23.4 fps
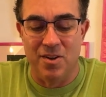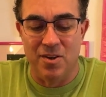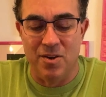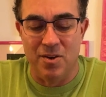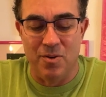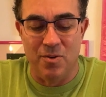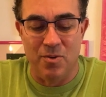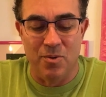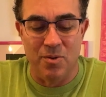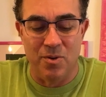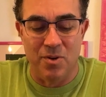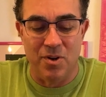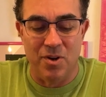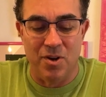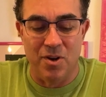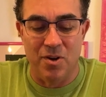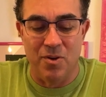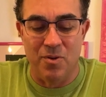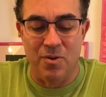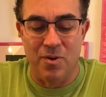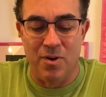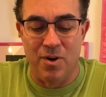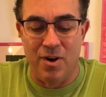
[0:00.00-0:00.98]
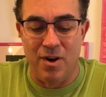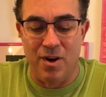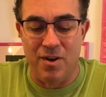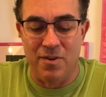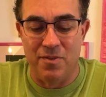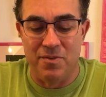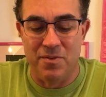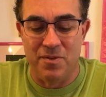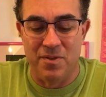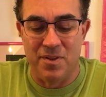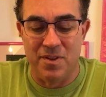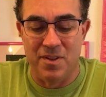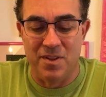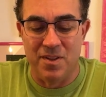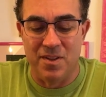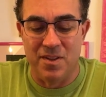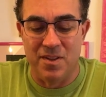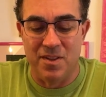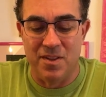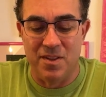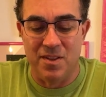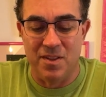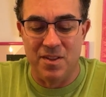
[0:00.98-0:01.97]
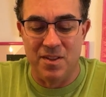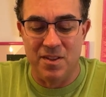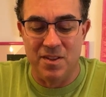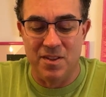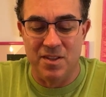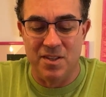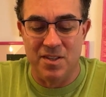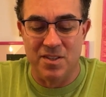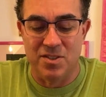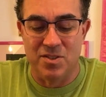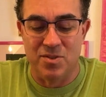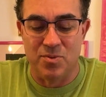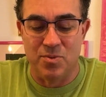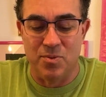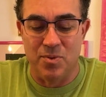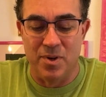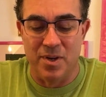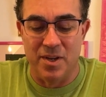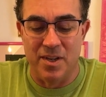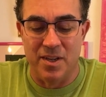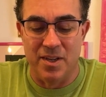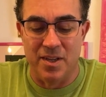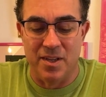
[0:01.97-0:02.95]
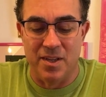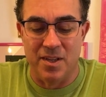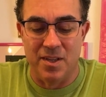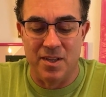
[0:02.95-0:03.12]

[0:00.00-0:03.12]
or go off this way.